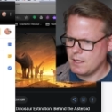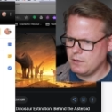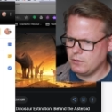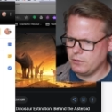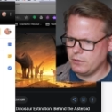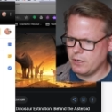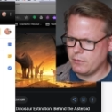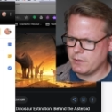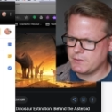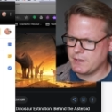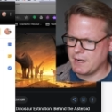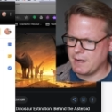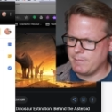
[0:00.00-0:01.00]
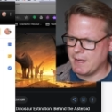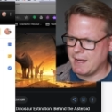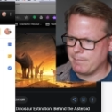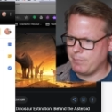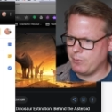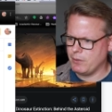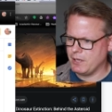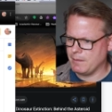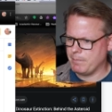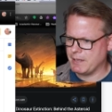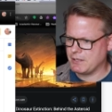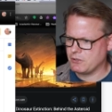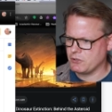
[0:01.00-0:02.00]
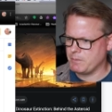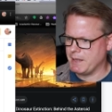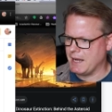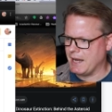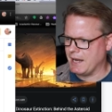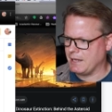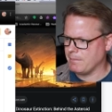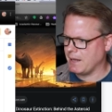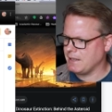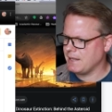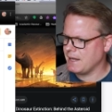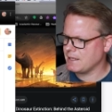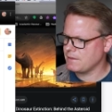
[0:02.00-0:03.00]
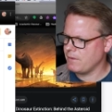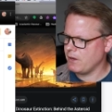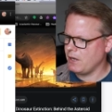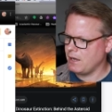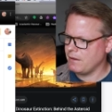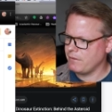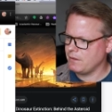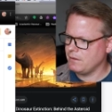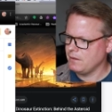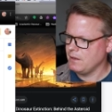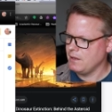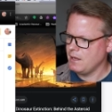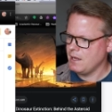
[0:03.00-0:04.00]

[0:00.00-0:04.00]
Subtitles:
And you'll notice that I'm not putting pictures behind my text very often